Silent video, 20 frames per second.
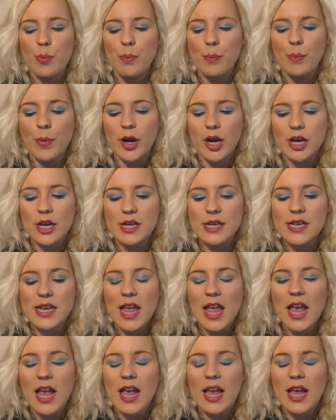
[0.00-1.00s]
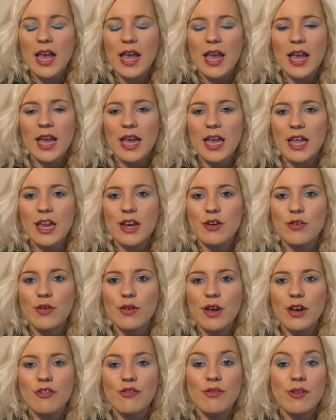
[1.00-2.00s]
But it
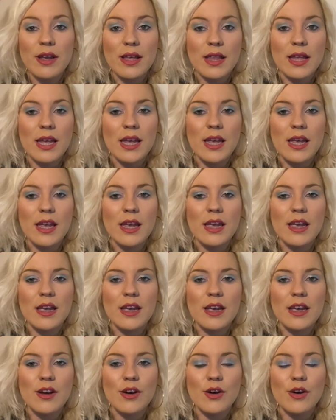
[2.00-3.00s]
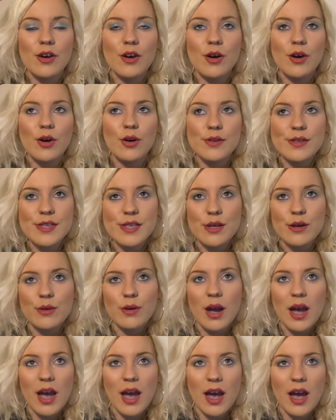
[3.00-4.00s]
really also
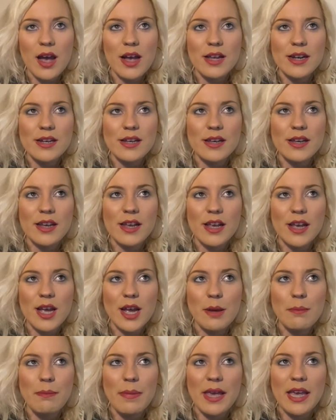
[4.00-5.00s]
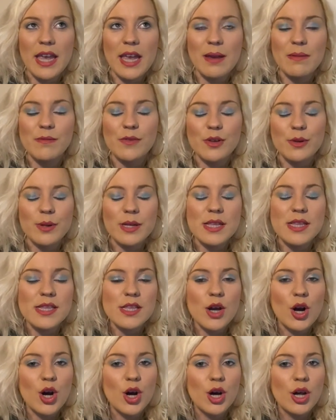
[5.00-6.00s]
had a big influence
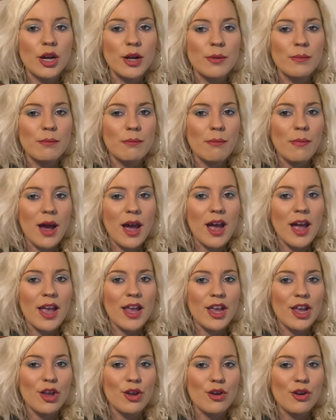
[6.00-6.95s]
on my